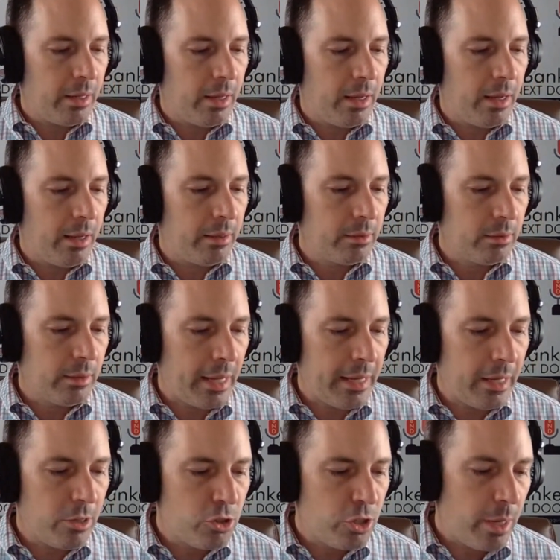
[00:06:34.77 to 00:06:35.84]
uh,
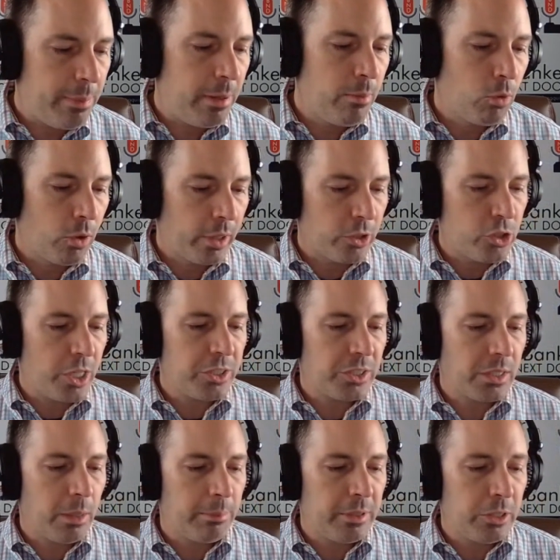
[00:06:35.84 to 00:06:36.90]
likened JP Morgan
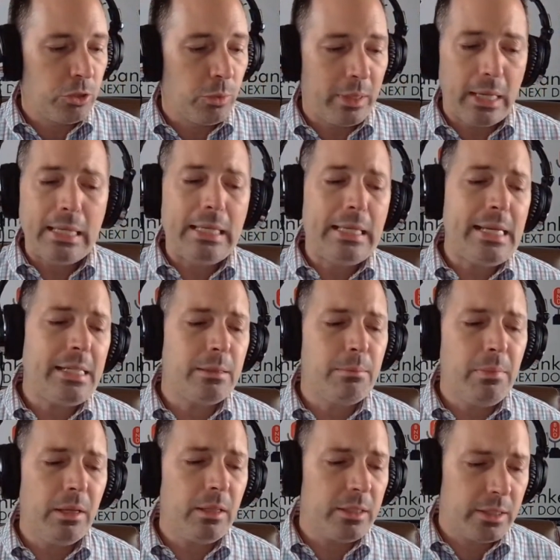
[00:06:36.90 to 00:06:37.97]
Chase Company to an elite
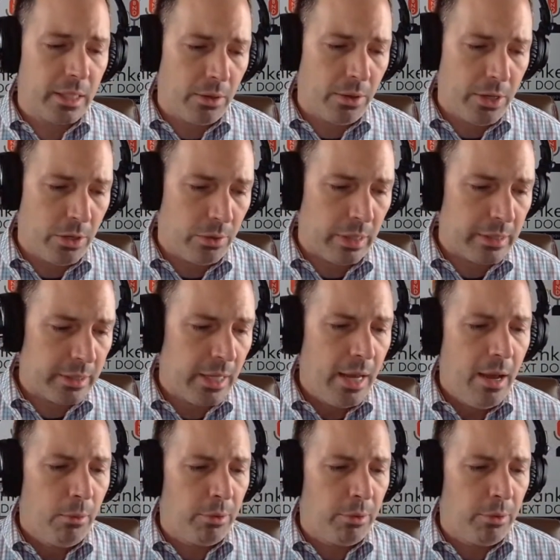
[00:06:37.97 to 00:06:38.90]
military unit